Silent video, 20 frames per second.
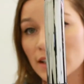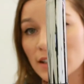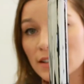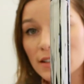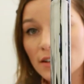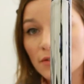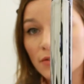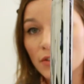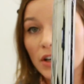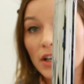the
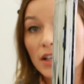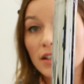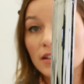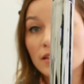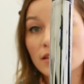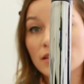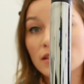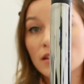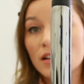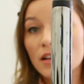
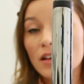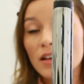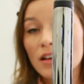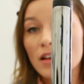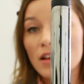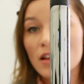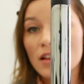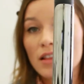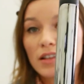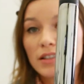difference,
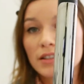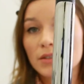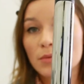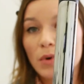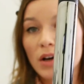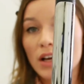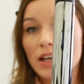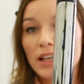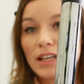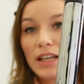this
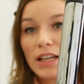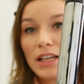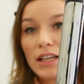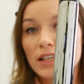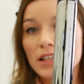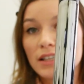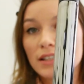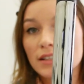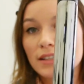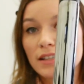one
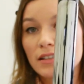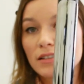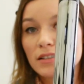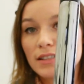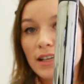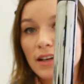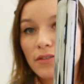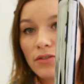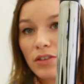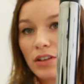is
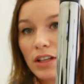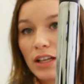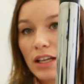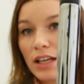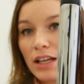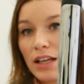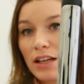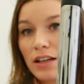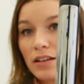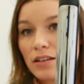
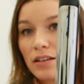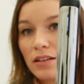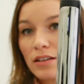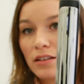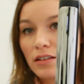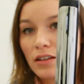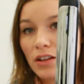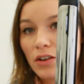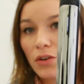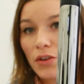definitely
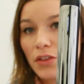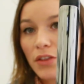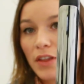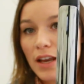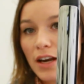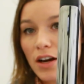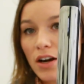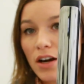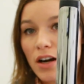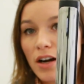a little
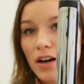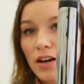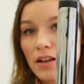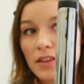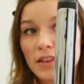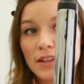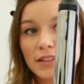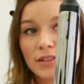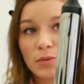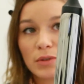thinner,
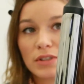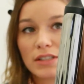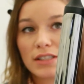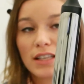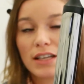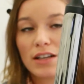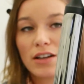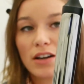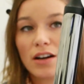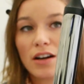this one's
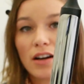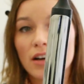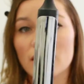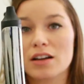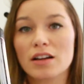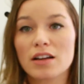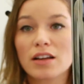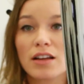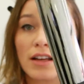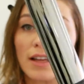thicker.
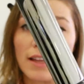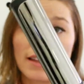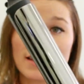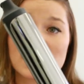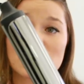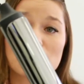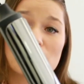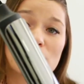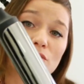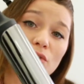
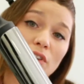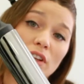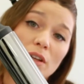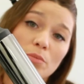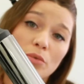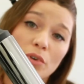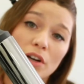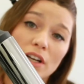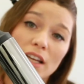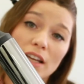This one's really
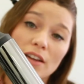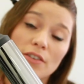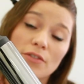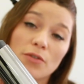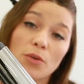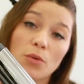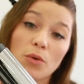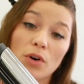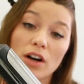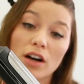pretty
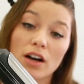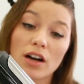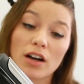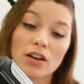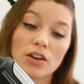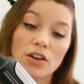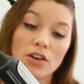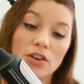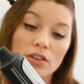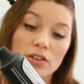for
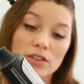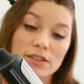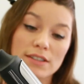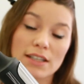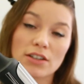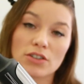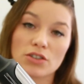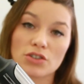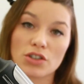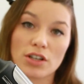curls
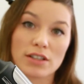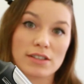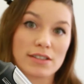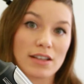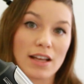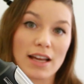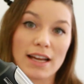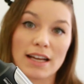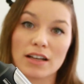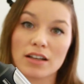that are just
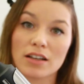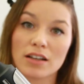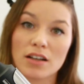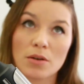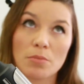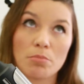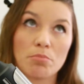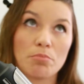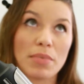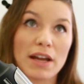like
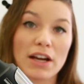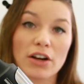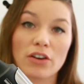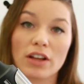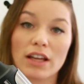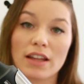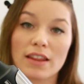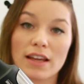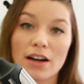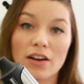
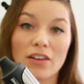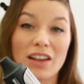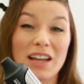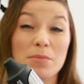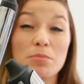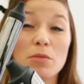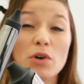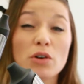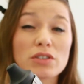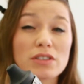barely there,
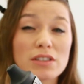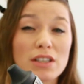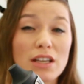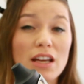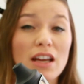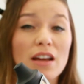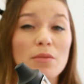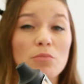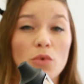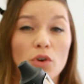like
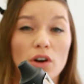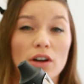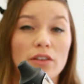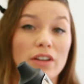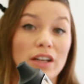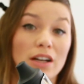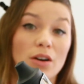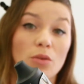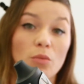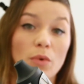mostly more of
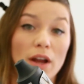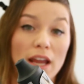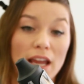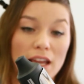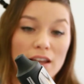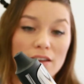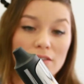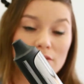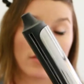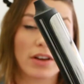like a
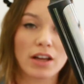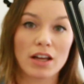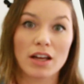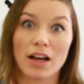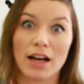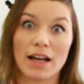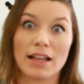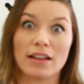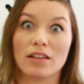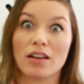wave.
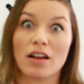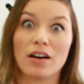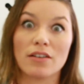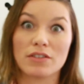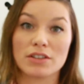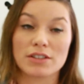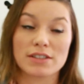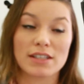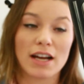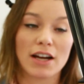I love
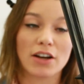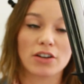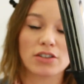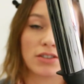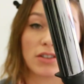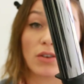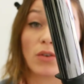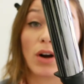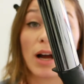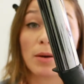this iron,
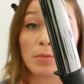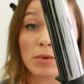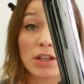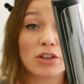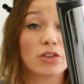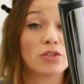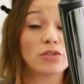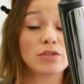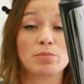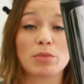so I'm gonna
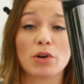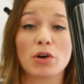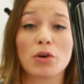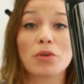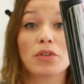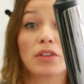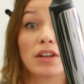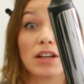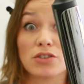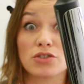use
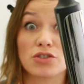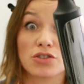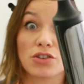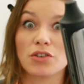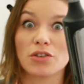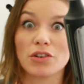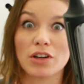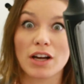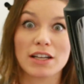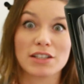both and show
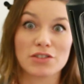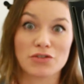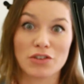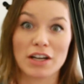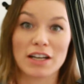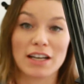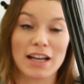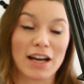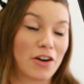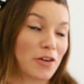you guys
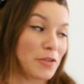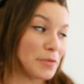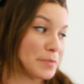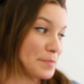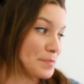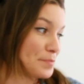right now.